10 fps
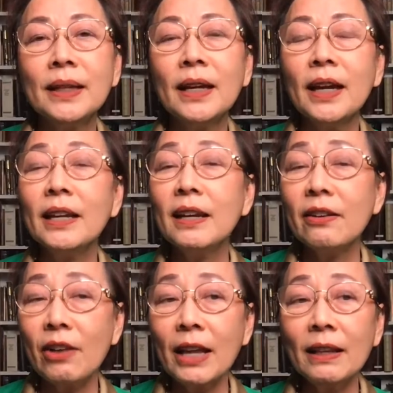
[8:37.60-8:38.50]
And
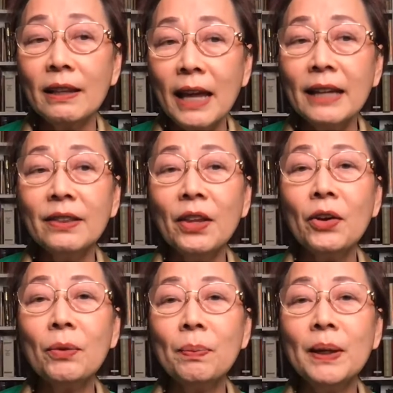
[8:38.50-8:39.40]
light
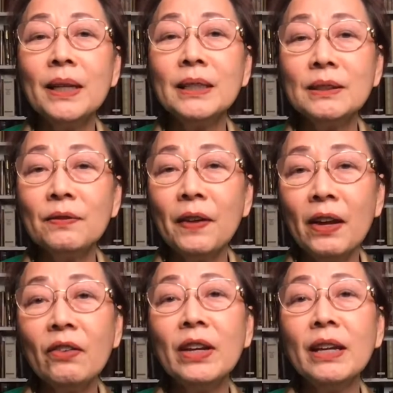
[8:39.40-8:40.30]
therapy is
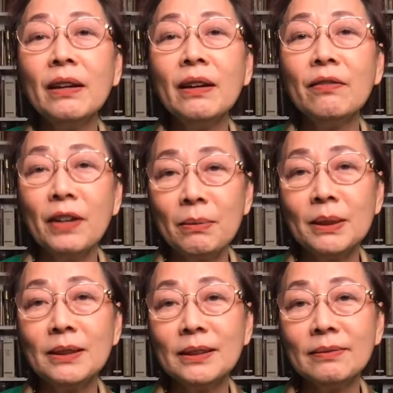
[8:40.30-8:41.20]
very
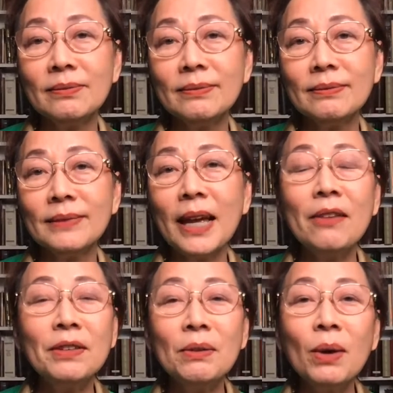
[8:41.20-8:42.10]
famous.
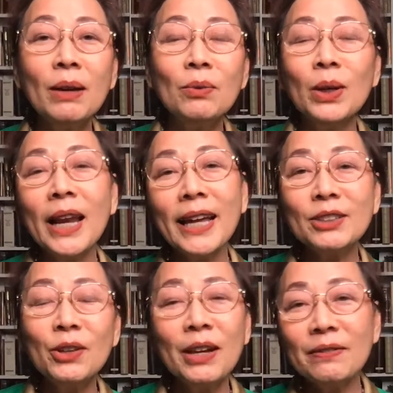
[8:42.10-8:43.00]
Everyone would like
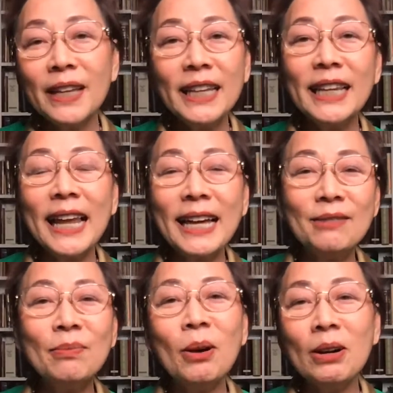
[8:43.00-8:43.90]
to have that
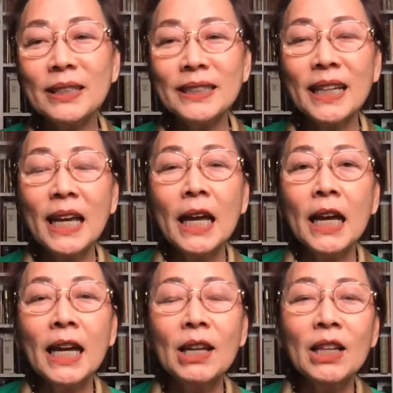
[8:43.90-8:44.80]
Lightbox.
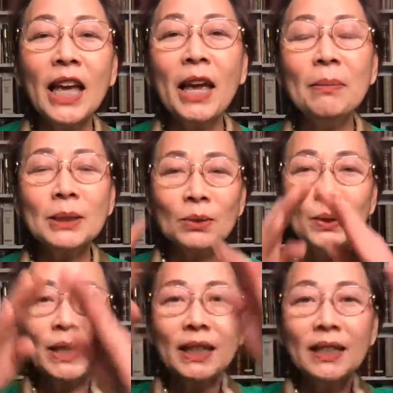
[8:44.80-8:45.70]
It comes
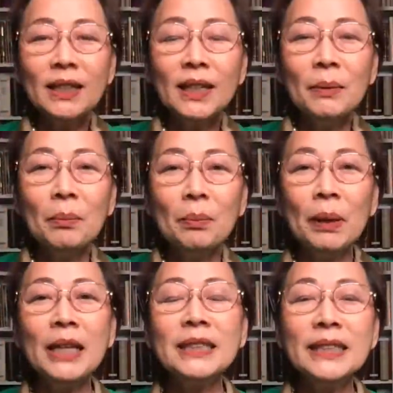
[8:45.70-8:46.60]
with a
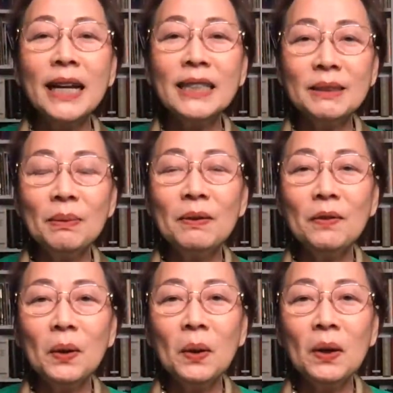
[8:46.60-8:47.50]
big size
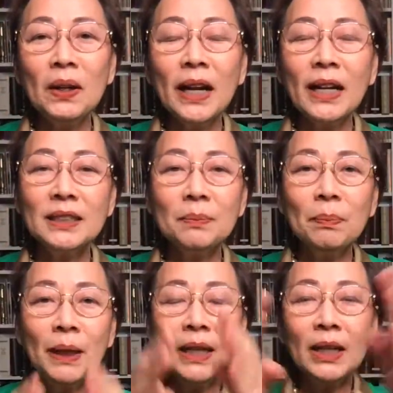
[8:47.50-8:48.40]
before, as
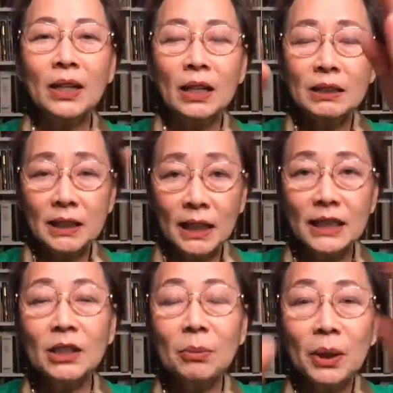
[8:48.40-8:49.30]
a
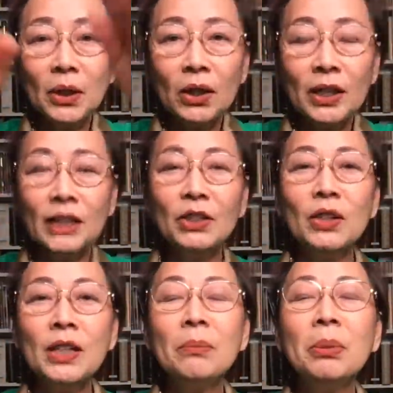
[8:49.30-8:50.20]
little bigger than
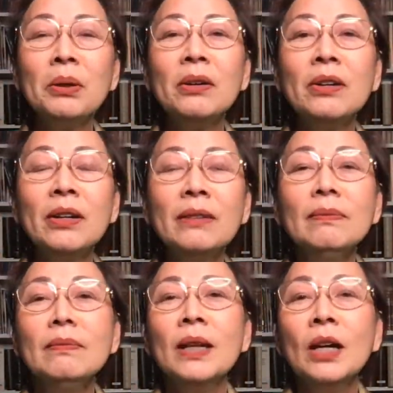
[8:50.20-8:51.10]
your computer,
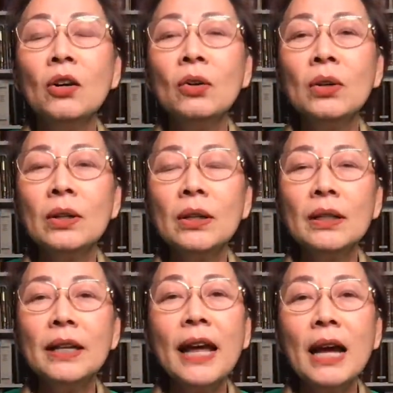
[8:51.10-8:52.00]
or
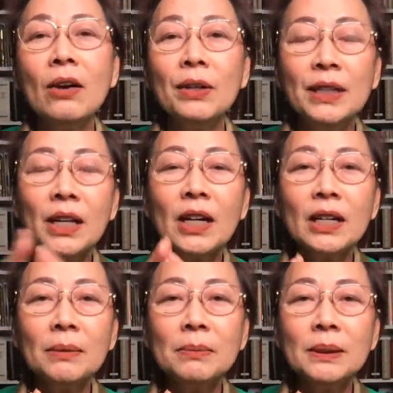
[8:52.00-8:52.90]
now it
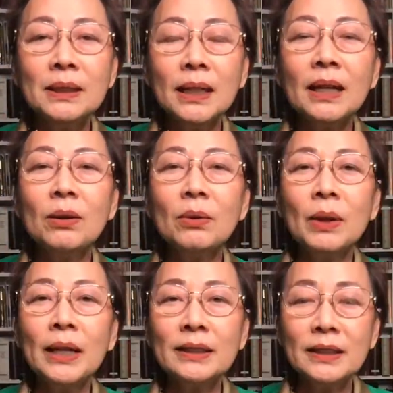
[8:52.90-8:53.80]
comes
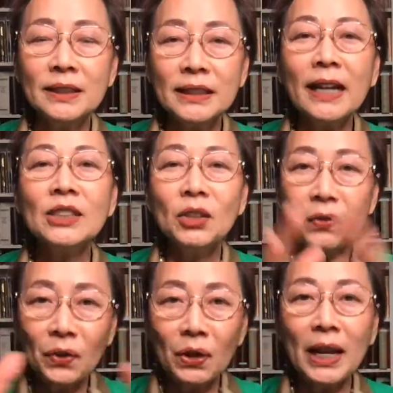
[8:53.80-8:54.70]
as the size of
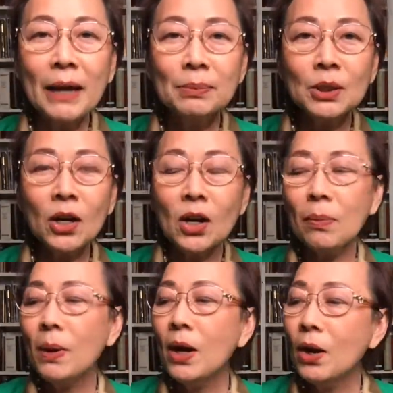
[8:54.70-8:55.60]
your
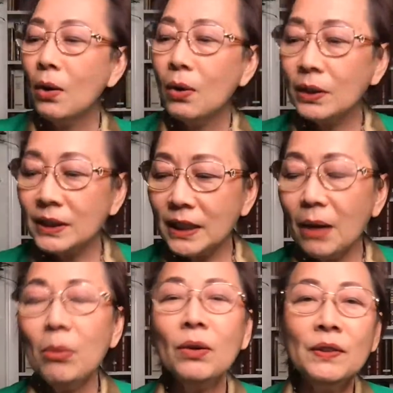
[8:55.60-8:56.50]
laptop, or
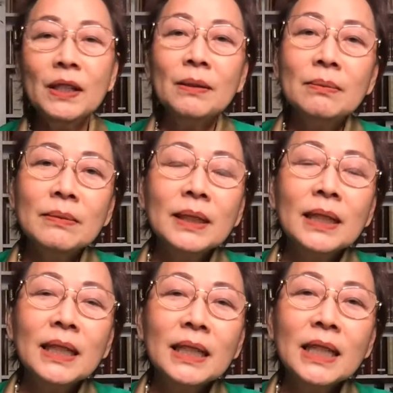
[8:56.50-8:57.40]
some of them
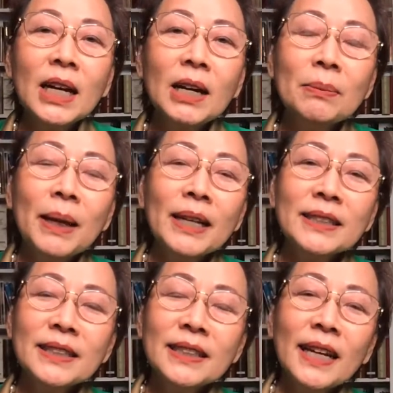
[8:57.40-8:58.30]
it comes as
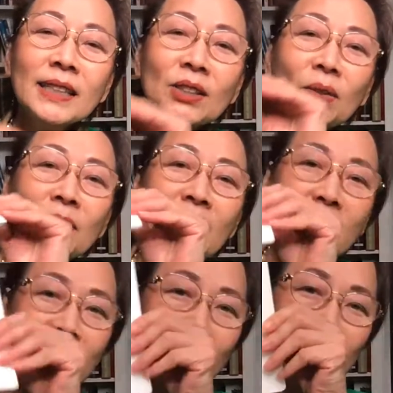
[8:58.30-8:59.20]
the size of
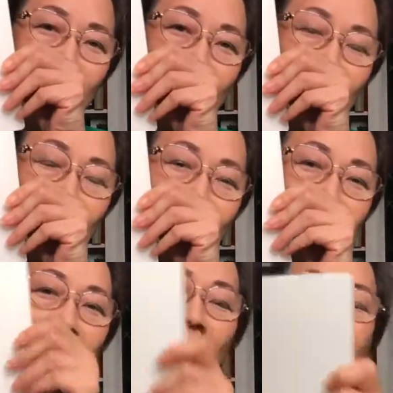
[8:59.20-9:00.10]
this,
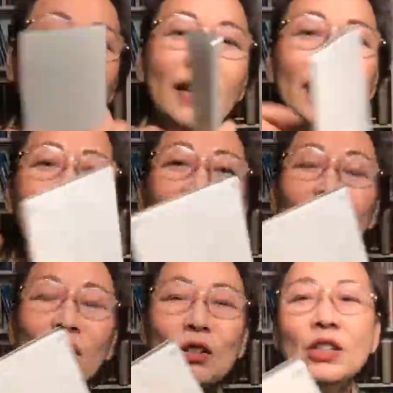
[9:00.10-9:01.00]
and then
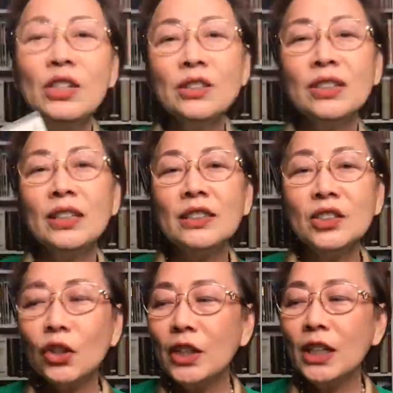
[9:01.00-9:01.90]
you just
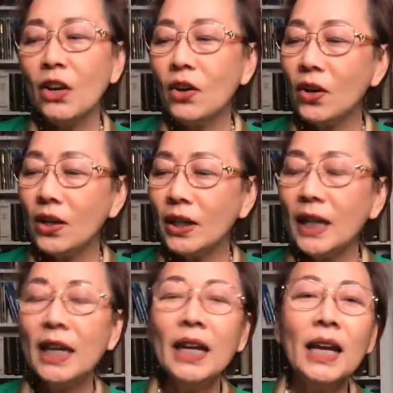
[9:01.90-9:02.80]
turn it on
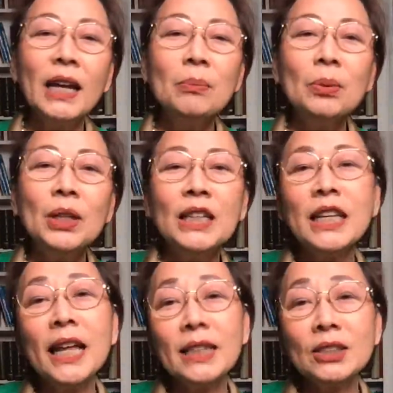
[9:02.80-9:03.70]
and put it
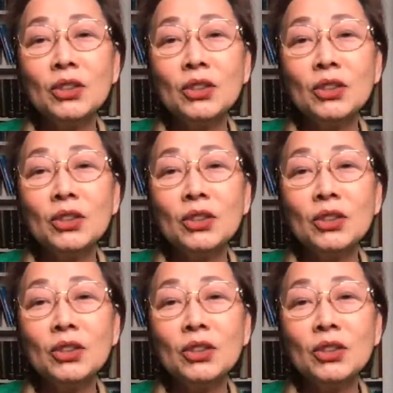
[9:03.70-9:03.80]
next